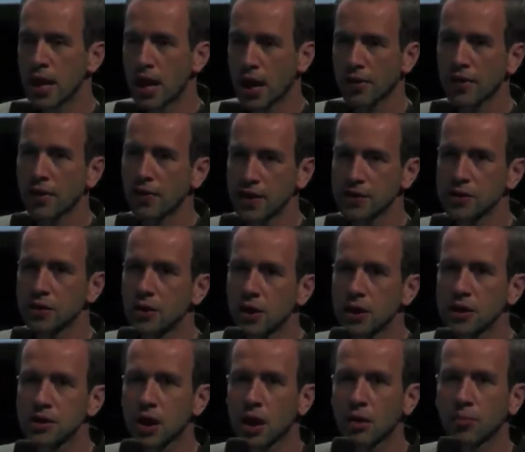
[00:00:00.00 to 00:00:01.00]
I think that's a good
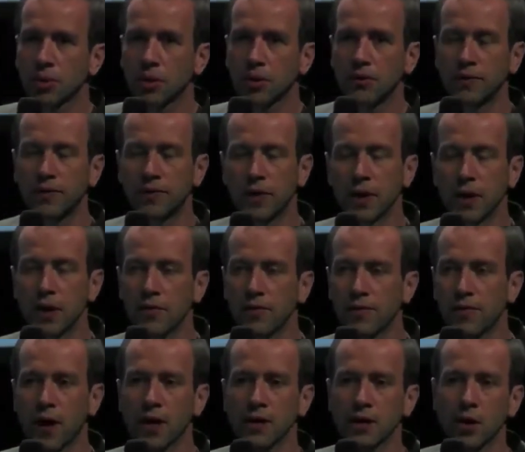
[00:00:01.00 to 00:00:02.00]
example of
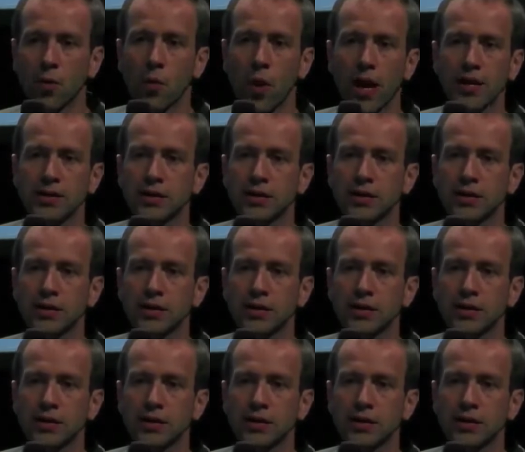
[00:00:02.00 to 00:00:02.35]
finding a way